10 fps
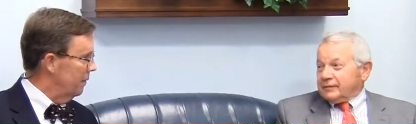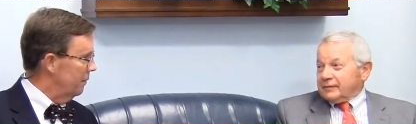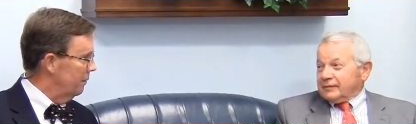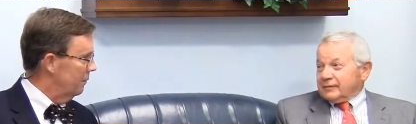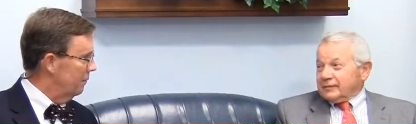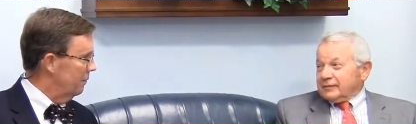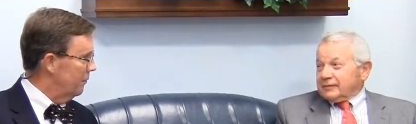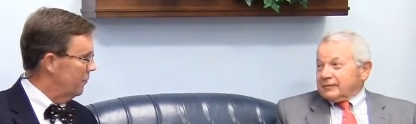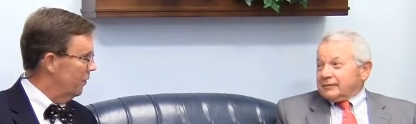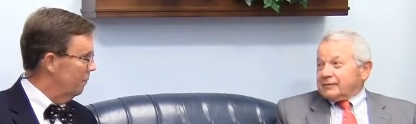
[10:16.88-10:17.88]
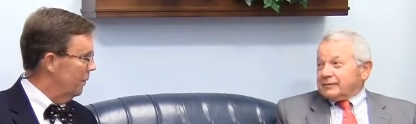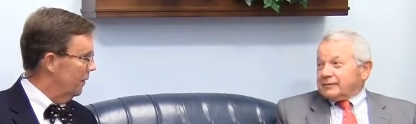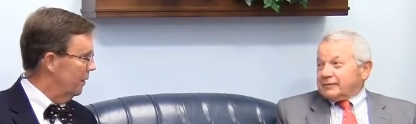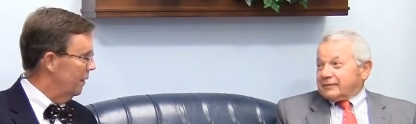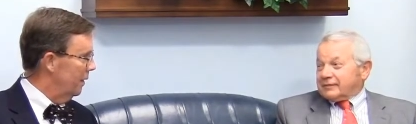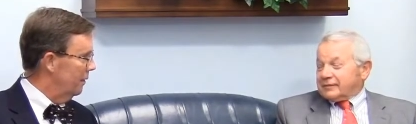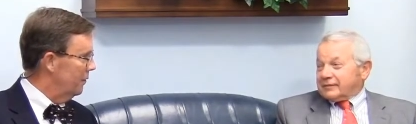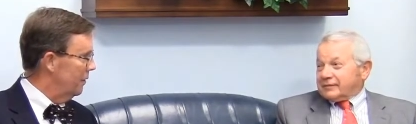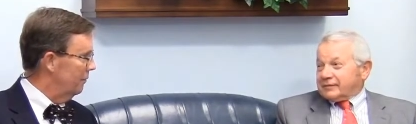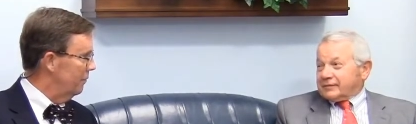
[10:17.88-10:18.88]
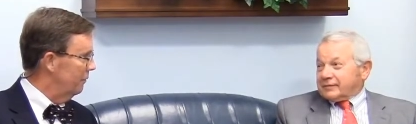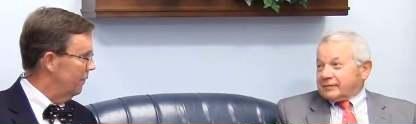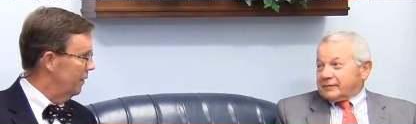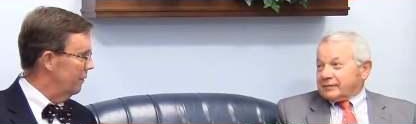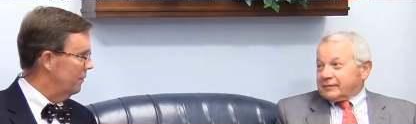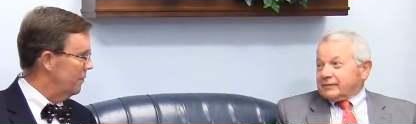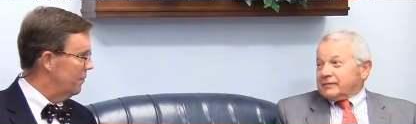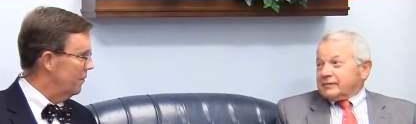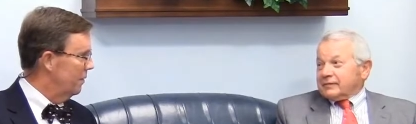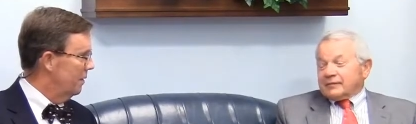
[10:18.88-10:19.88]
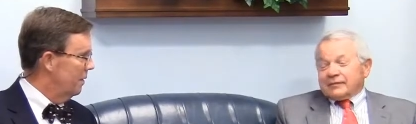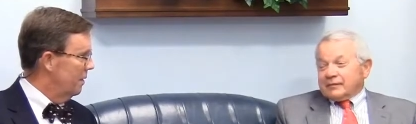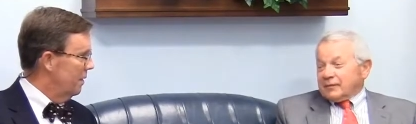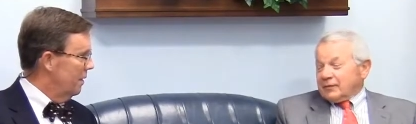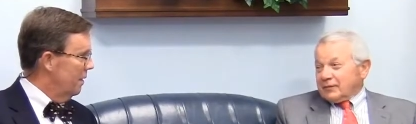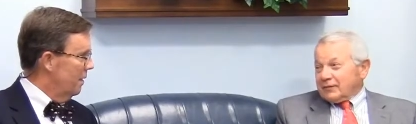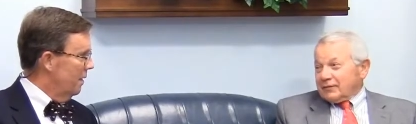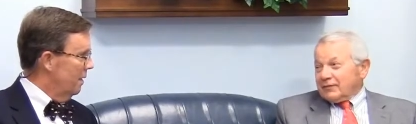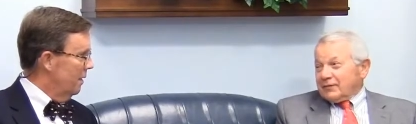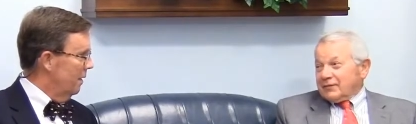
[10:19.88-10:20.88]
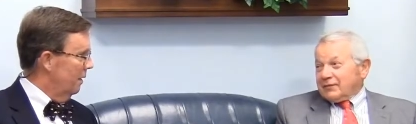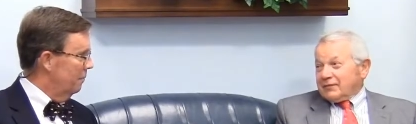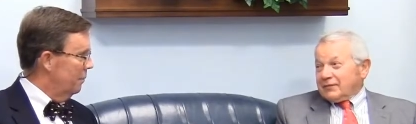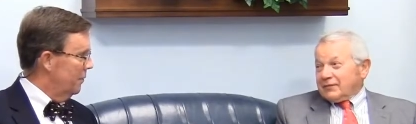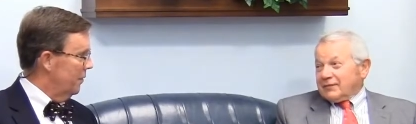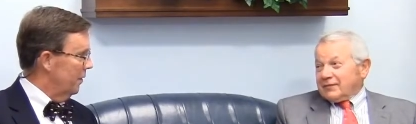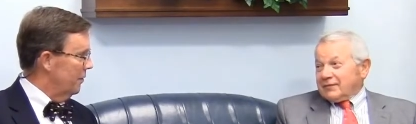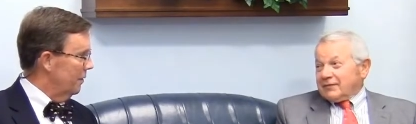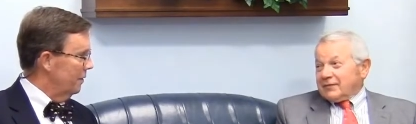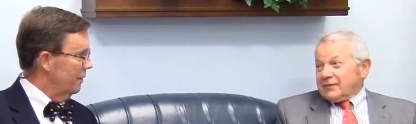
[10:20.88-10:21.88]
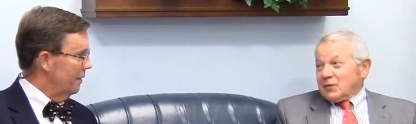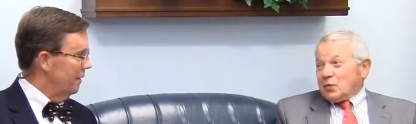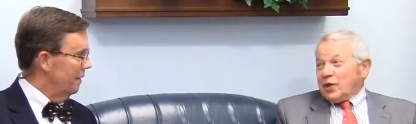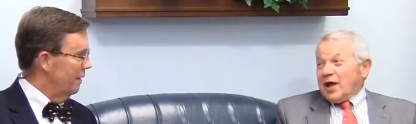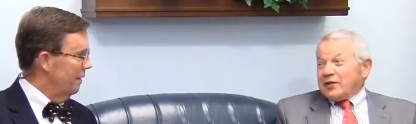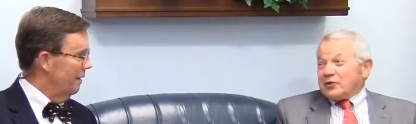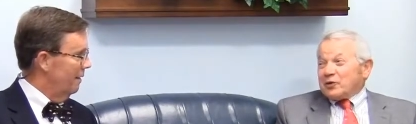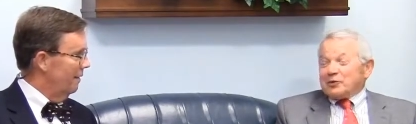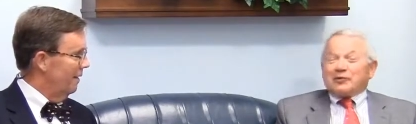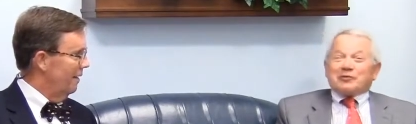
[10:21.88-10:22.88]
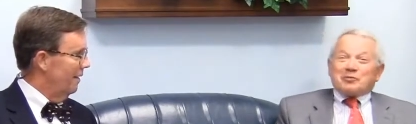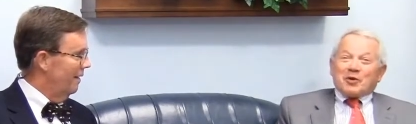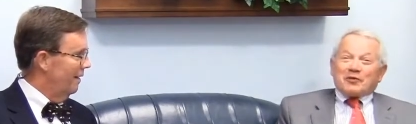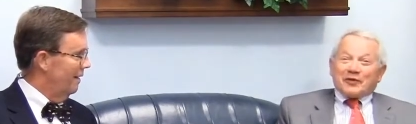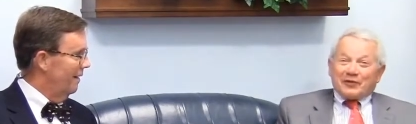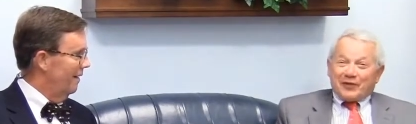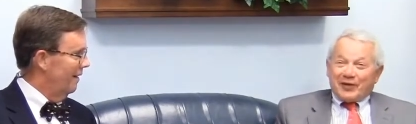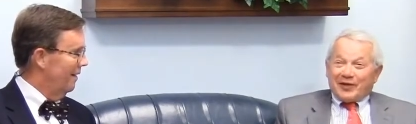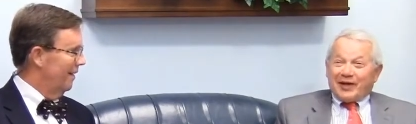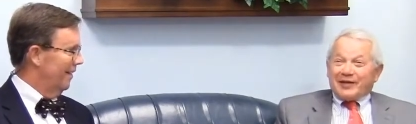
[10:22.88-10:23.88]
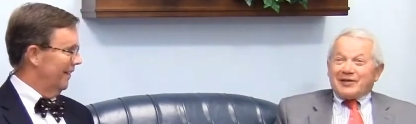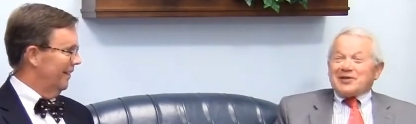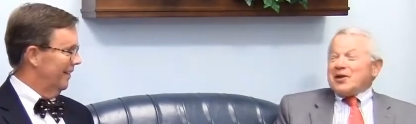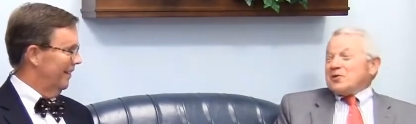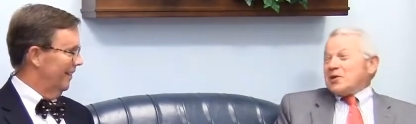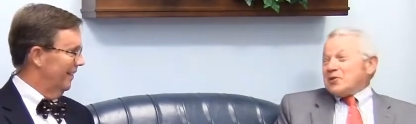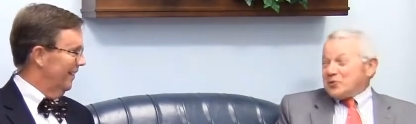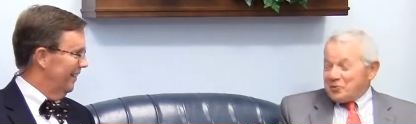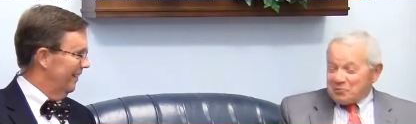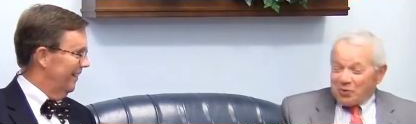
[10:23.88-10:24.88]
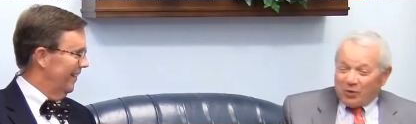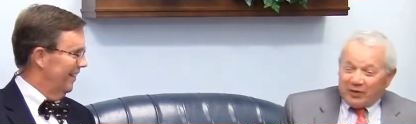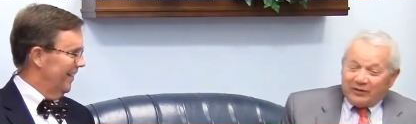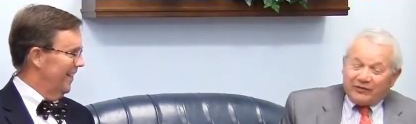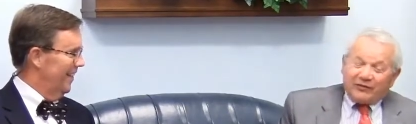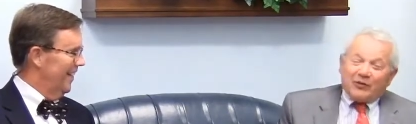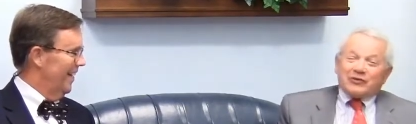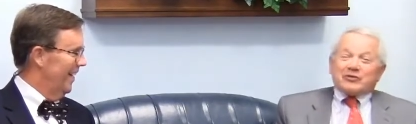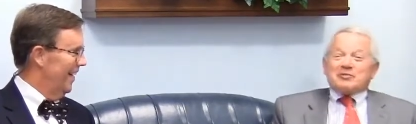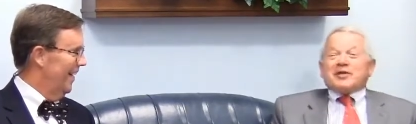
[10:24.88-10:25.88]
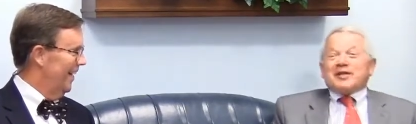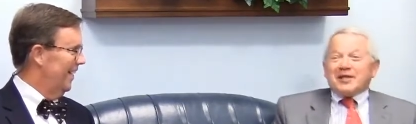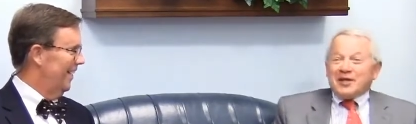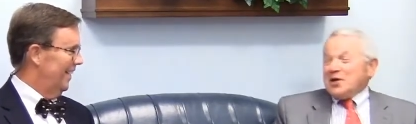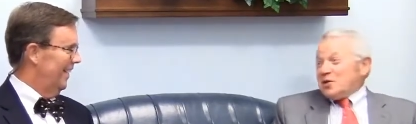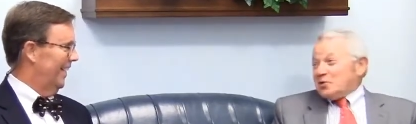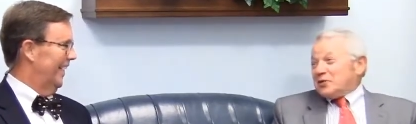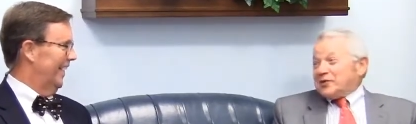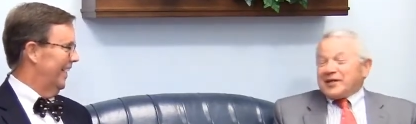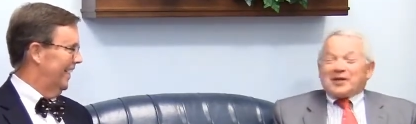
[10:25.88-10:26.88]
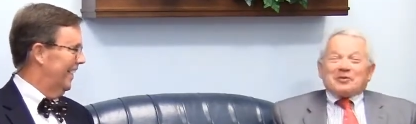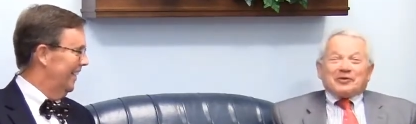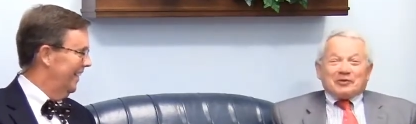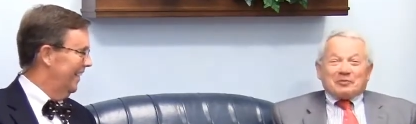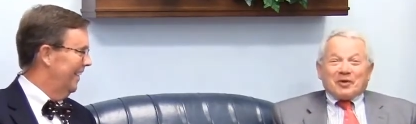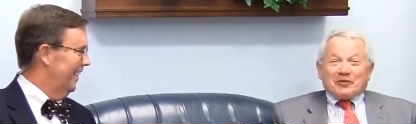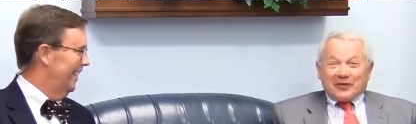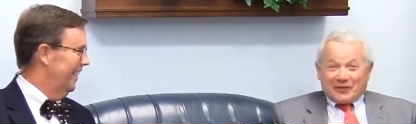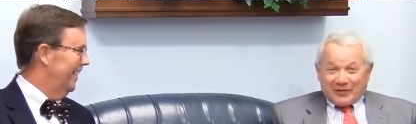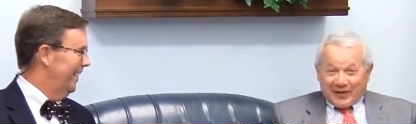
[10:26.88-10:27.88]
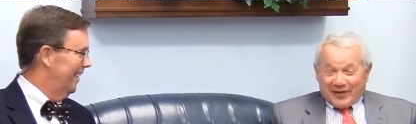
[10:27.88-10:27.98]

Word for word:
Speaker 1: to uh, jump into that Chief Defender's uh, position.
Speaker 2: Well, I thought it was a perfect fit. I didn't know whether the board search committee would think it was a perfect